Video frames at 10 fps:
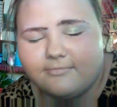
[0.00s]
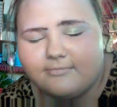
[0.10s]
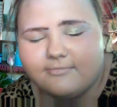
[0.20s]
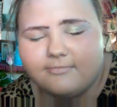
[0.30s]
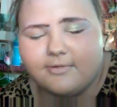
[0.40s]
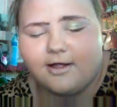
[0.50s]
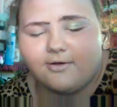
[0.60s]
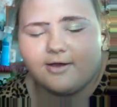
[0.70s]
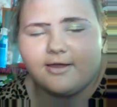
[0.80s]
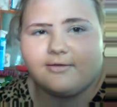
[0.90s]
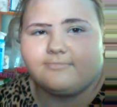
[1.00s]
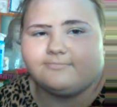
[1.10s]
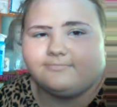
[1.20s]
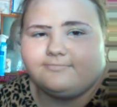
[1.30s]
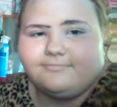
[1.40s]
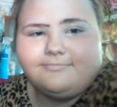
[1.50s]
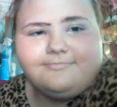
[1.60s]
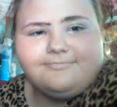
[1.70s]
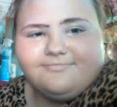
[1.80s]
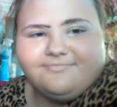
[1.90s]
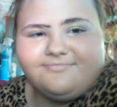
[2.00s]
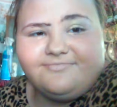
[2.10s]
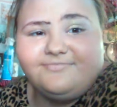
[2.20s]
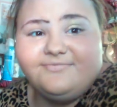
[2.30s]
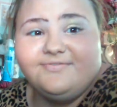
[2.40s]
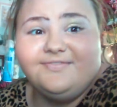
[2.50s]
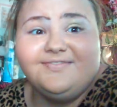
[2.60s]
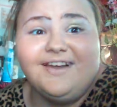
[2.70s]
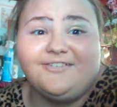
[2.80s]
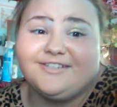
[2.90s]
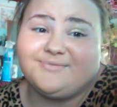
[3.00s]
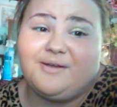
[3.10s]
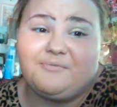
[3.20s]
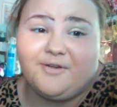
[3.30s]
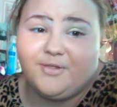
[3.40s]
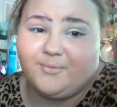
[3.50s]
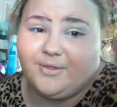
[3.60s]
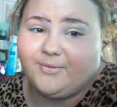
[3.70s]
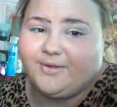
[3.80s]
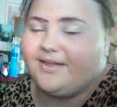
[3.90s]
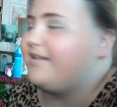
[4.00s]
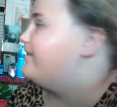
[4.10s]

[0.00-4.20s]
Okay, it's Hurry time up. for your other eye. That was my brother, by the way.